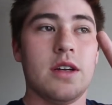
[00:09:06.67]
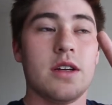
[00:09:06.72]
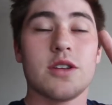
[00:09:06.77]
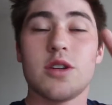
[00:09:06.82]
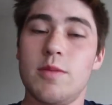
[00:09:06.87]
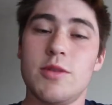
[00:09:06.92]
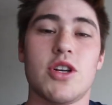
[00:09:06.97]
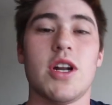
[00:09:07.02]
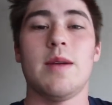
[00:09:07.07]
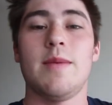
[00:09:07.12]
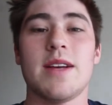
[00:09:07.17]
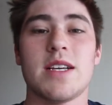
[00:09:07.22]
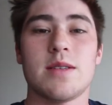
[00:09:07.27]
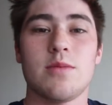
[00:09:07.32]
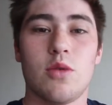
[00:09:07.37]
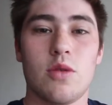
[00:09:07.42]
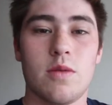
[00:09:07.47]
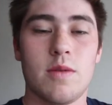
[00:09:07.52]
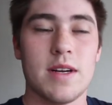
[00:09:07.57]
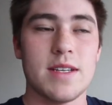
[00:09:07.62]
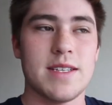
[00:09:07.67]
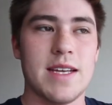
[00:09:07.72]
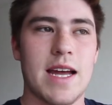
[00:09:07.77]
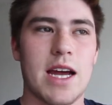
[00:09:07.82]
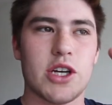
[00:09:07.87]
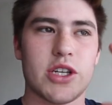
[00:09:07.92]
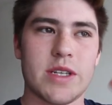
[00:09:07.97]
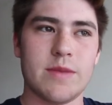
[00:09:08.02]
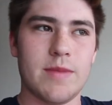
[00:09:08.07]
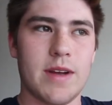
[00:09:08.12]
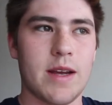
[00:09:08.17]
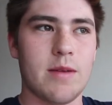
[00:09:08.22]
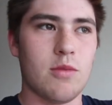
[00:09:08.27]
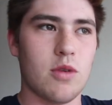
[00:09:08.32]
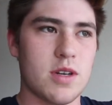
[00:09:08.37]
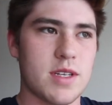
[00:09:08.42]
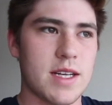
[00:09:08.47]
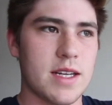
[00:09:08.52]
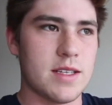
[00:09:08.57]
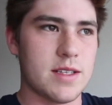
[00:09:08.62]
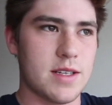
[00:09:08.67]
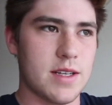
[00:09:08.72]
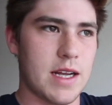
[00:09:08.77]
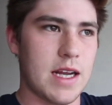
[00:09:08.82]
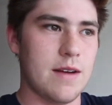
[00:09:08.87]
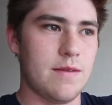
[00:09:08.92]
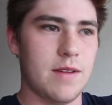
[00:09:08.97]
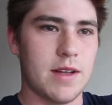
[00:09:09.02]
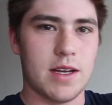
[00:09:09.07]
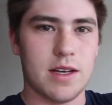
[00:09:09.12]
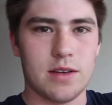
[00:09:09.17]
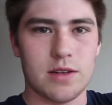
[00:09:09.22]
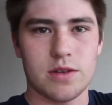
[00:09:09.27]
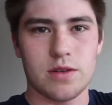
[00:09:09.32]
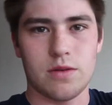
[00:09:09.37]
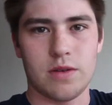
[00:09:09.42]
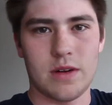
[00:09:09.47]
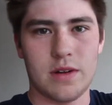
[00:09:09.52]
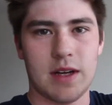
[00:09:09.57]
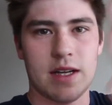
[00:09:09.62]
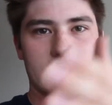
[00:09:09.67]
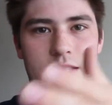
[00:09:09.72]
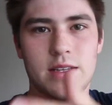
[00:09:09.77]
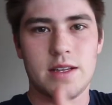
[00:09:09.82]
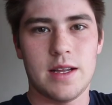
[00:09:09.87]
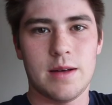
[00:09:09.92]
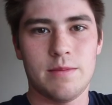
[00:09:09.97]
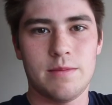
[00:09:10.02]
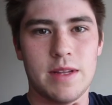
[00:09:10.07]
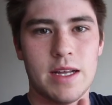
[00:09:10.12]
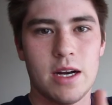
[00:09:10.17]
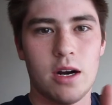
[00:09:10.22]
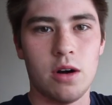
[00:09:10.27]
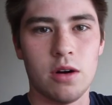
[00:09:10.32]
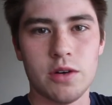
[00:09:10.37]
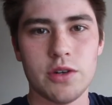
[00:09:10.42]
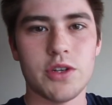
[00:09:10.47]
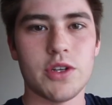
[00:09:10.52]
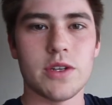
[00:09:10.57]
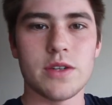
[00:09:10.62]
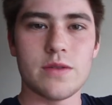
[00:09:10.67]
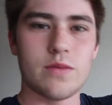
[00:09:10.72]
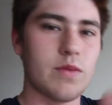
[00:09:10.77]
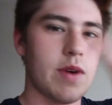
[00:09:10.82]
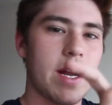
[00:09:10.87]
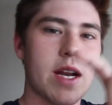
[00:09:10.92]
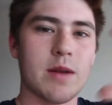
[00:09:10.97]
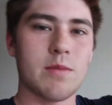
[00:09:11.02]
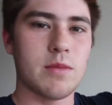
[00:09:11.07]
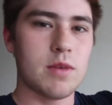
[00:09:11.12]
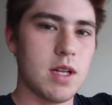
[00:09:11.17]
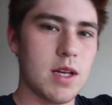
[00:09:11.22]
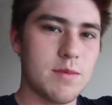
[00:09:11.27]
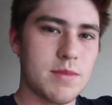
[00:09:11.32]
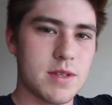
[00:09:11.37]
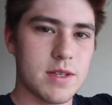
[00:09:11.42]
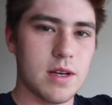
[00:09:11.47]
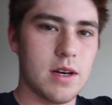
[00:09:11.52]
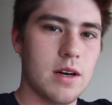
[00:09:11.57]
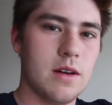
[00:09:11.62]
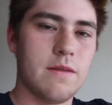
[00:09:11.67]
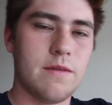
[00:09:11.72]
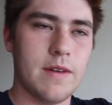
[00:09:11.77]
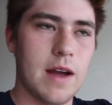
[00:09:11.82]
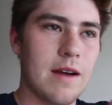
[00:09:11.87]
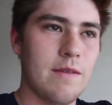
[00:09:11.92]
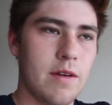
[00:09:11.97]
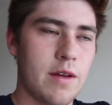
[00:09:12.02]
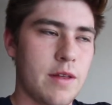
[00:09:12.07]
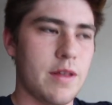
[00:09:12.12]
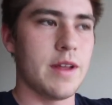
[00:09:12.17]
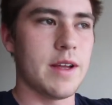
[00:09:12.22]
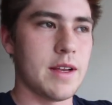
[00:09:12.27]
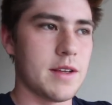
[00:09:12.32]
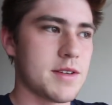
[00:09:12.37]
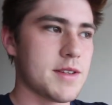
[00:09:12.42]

So I'm gonna try to make some more ones that actually make more sense, and I have like a storyline to them that aren't just random clips of everything.